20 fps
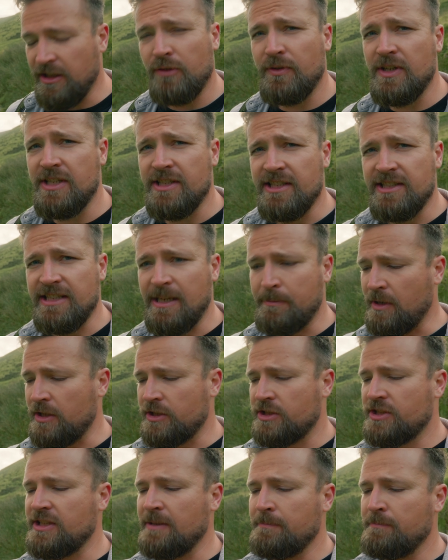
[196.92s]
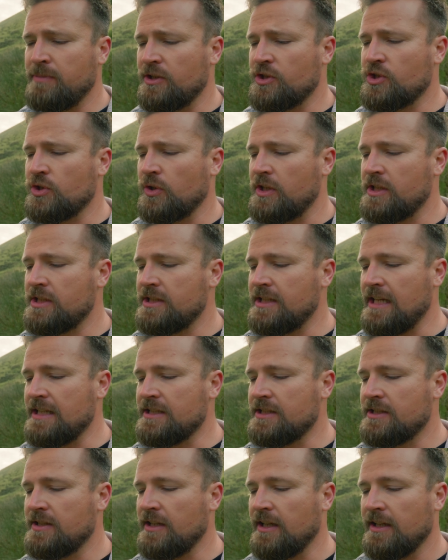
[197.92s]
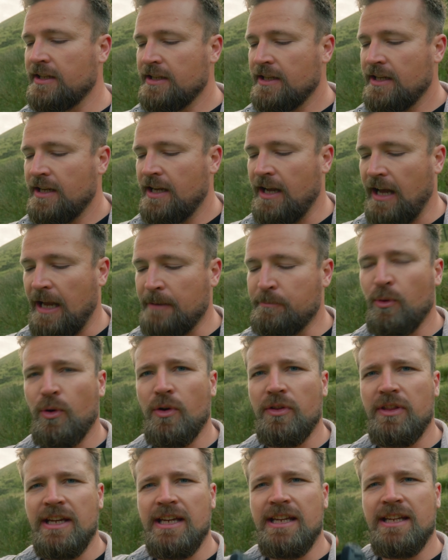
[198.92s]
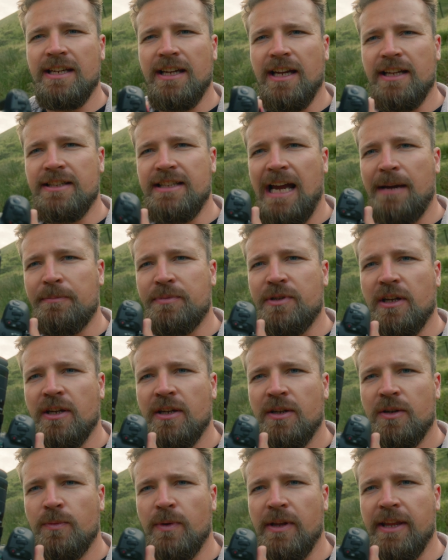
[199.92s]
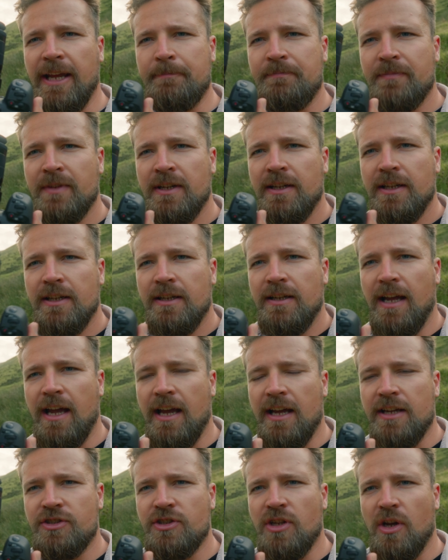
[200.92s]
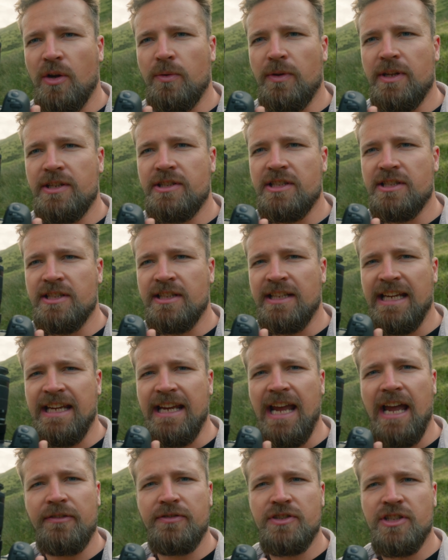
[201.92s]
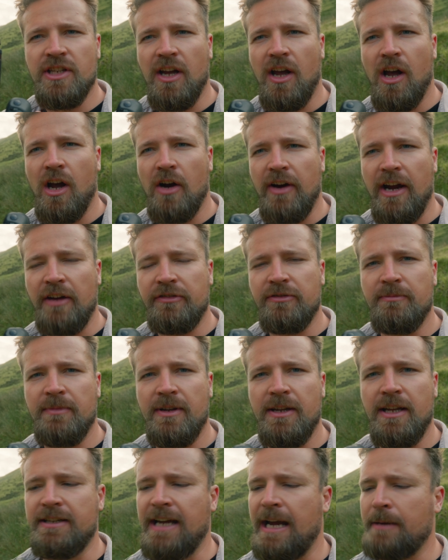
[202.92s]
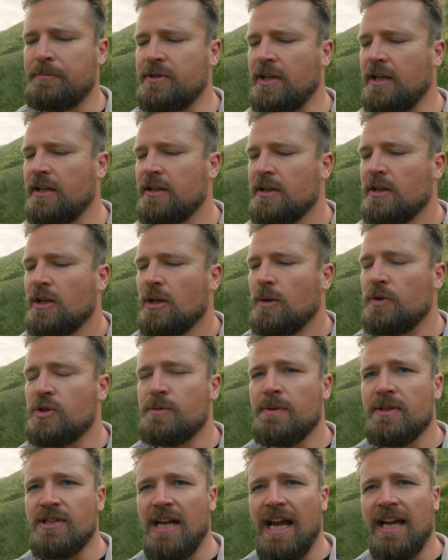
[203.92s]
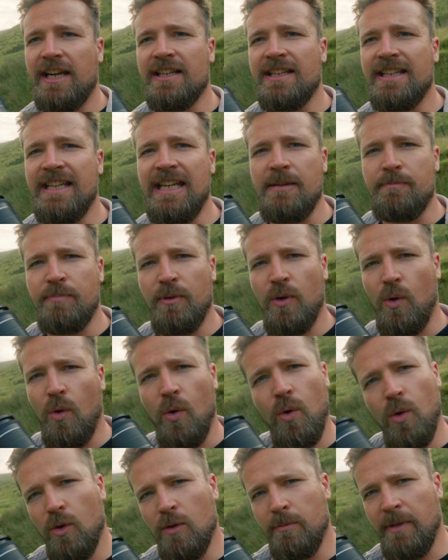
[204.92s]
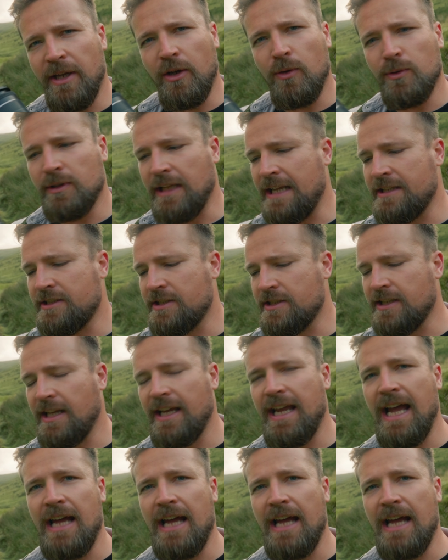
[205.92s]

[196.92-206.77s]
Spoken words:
other reason it's a much simpler choice is that I bought the adapter with it. So this is an EF to RF adapter, which means I can keep all my old lenses that I